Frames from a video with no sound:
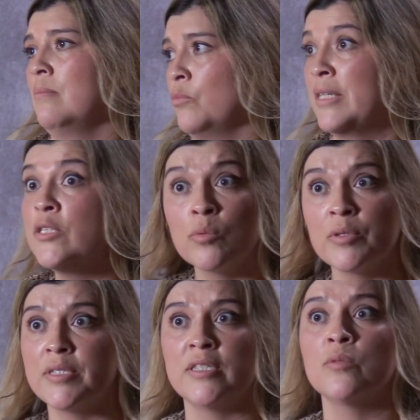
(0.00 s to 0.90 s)

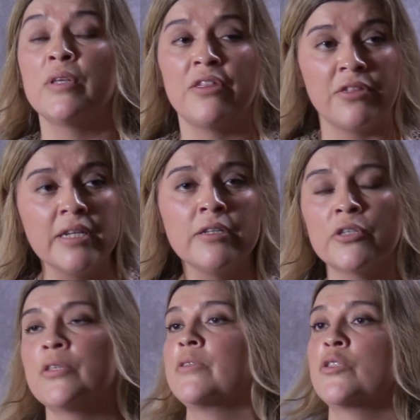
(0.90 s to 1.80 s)
resources within
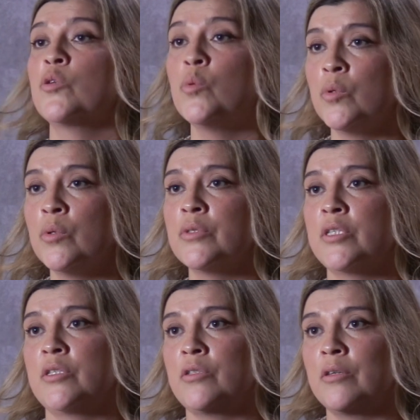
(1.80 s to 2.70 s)
your school to
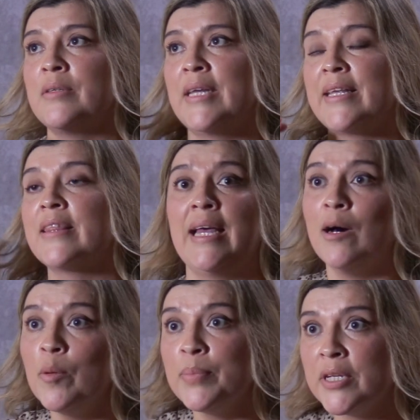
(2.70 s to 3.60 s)
start
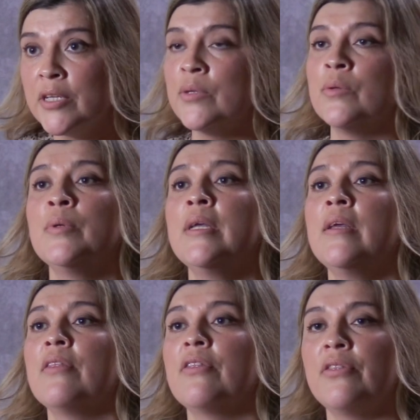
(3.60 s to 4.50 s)
help you
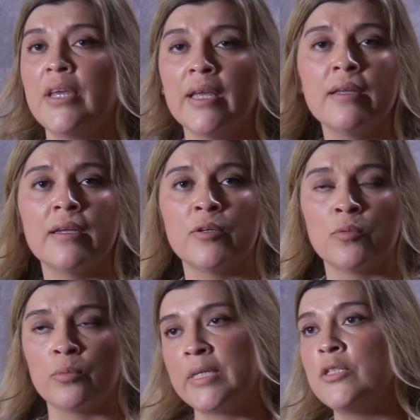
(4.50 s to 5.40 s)
think
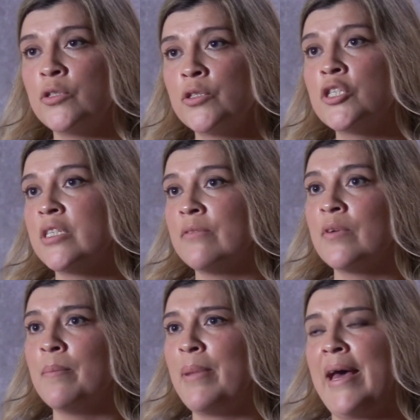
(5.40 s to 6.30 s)
and research
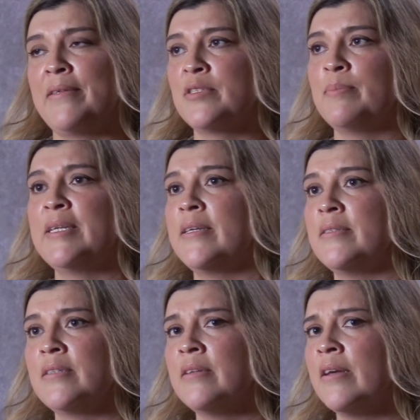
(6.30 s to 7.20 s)
different paths,
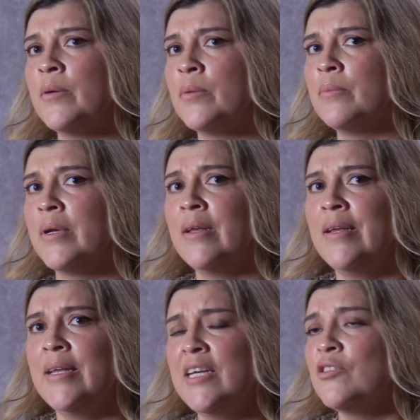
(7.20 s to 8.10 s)
because
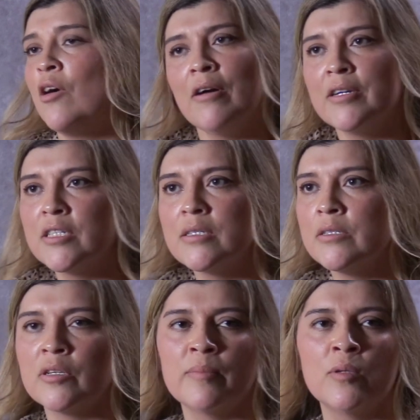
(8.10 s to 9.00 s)
it's hard to
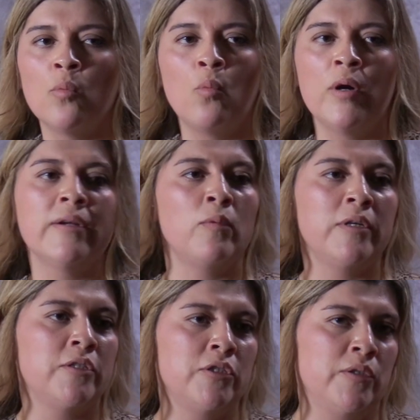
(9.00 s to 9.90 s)
determine what I
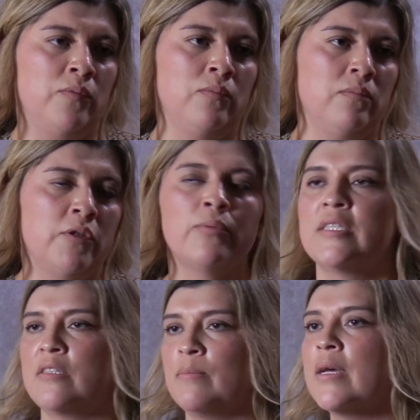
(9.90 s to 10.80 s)
want to do the
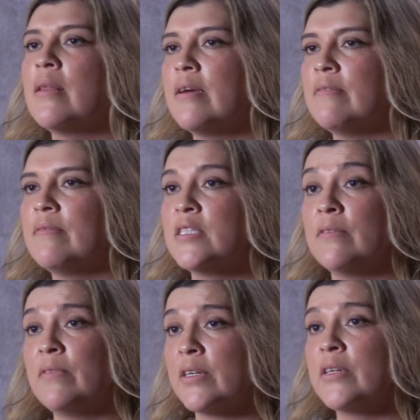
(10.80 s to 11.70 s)
rest of my life. It's a
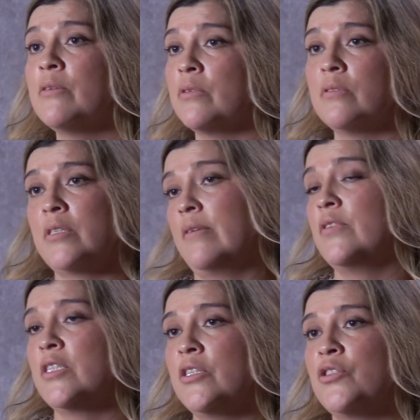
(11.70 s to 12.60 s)
very tough
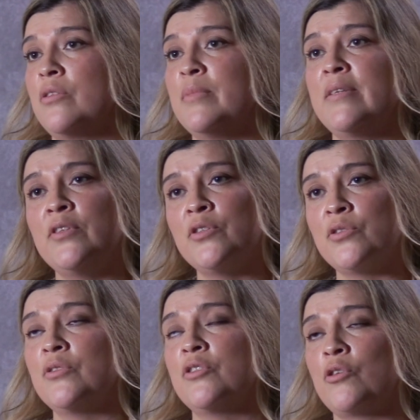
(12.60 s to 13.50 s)
decision, but if you
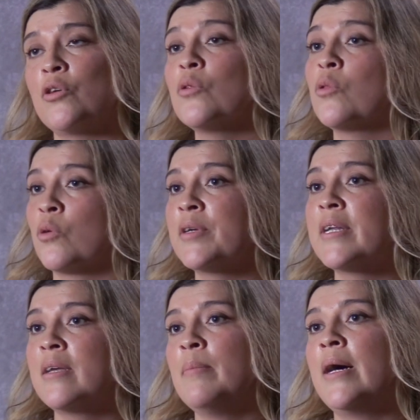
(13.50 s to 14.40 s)
start
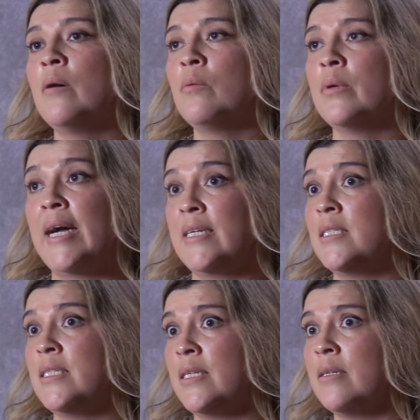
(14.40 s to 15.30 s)
learning about
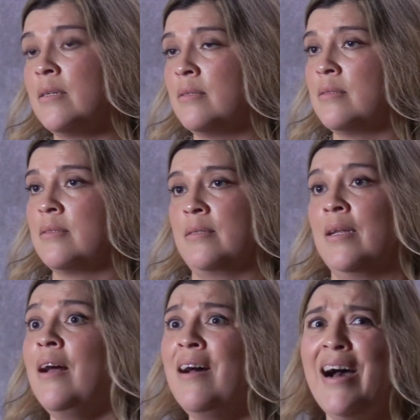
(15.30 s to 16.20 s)
ideas, and
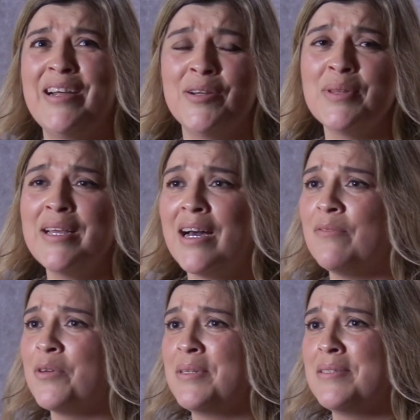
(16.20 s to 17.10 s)
I know they have
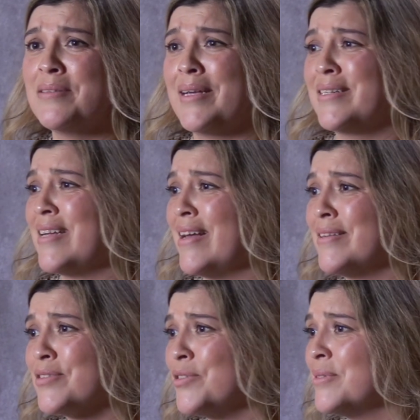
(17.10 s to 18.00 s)
all these
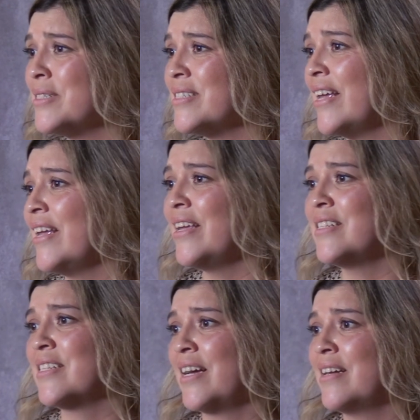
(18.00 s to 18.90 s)
tests you can take
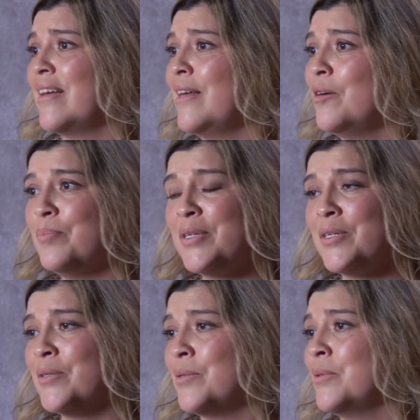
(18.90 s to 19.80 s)
to kind of help
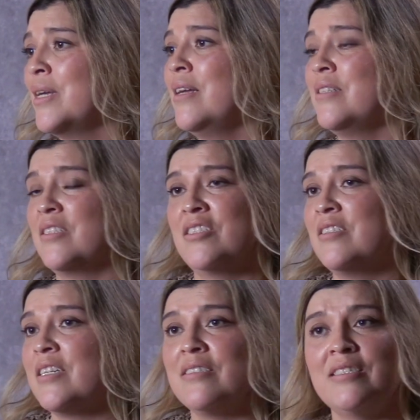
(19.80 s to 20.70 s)
you,
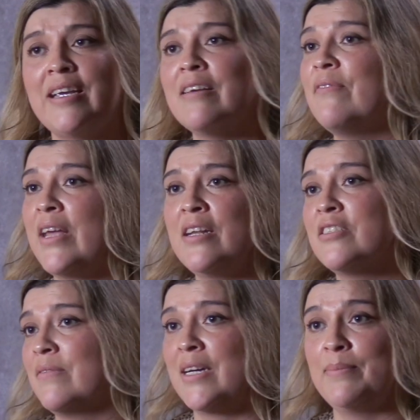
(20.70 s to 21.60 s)
just to take advantage
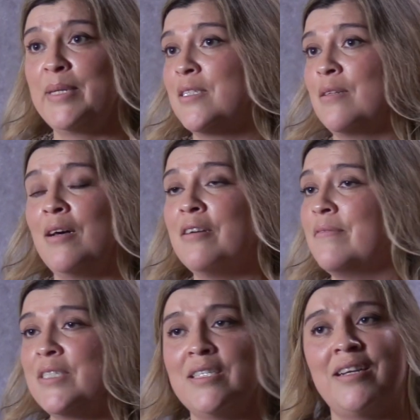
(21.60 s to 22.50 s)
of that, because a lot of
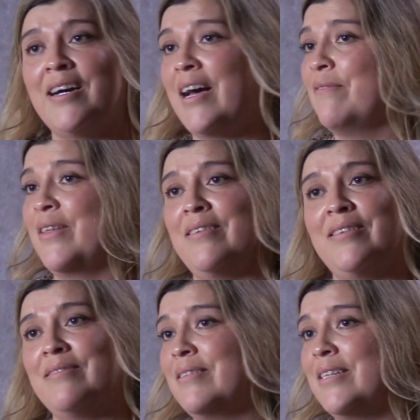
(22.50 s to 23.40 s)
us did not have that
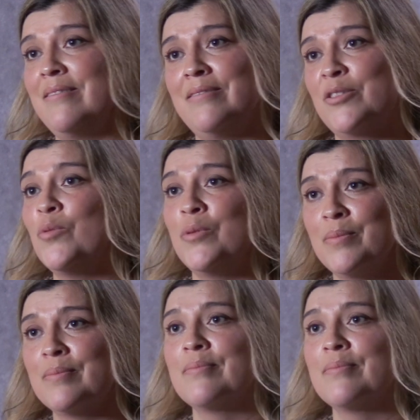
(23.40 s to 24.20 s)
in school.